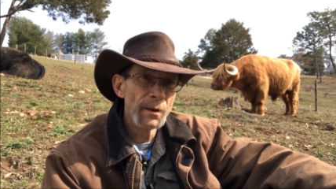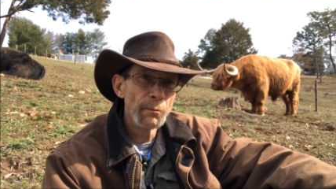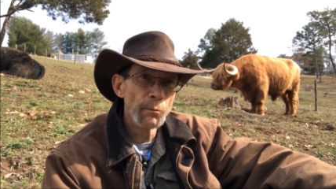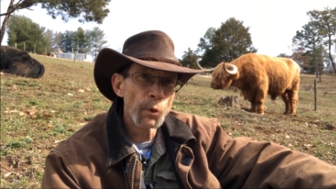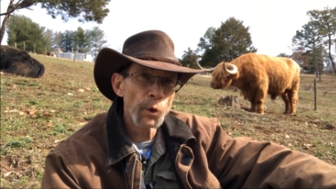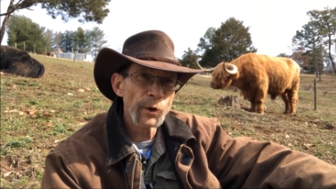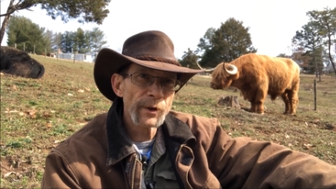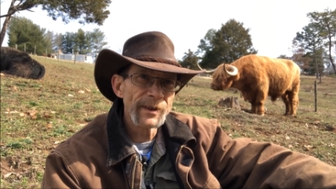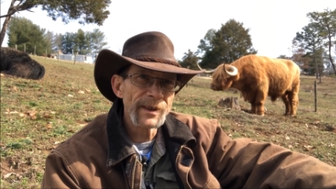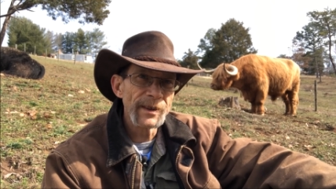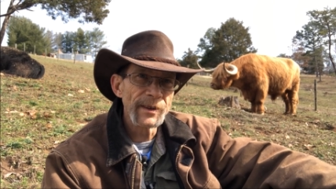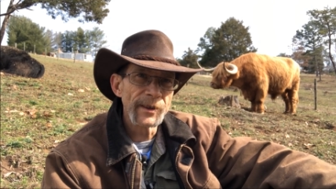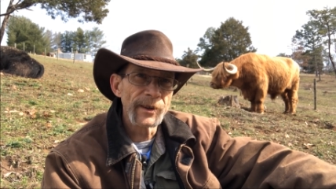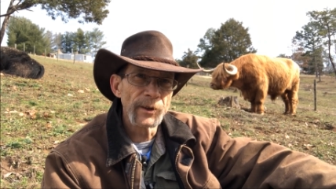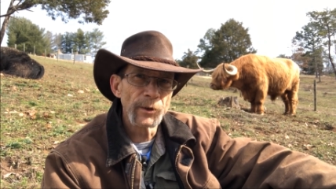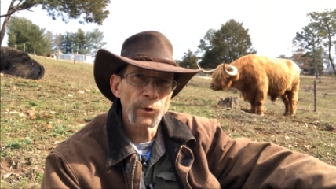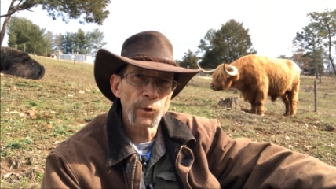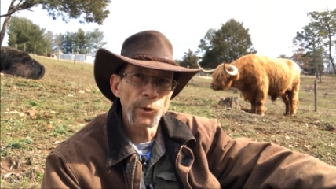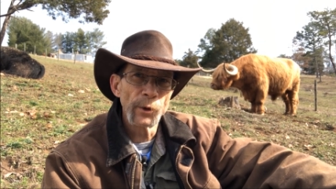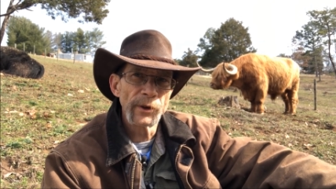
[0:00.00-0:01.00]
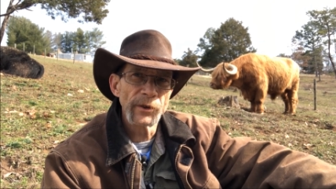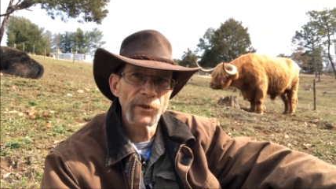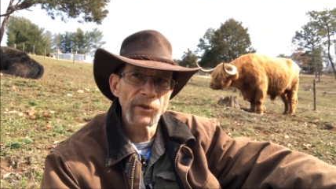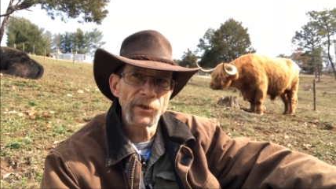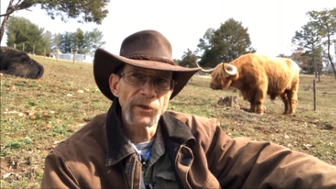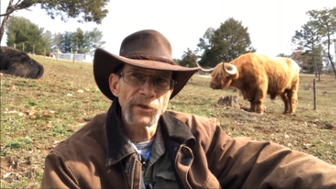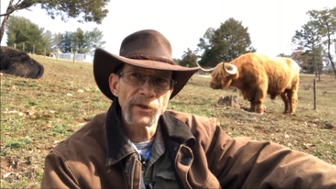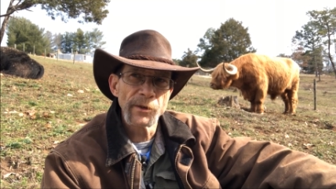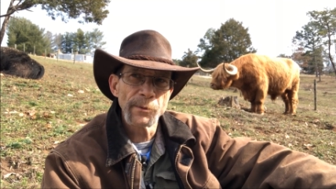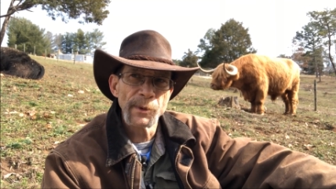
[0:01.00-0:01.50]
more detailed
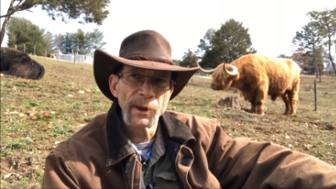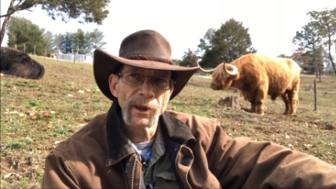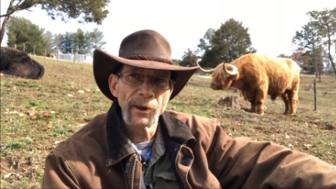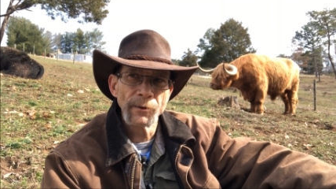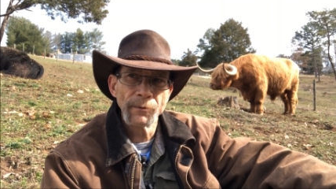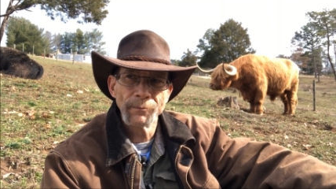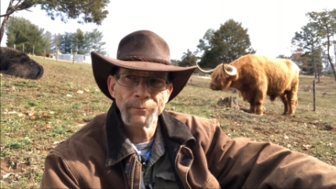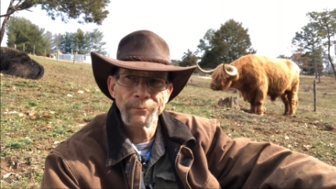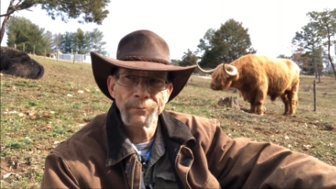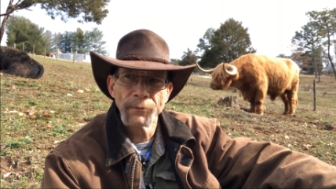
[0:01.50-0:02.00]
questions about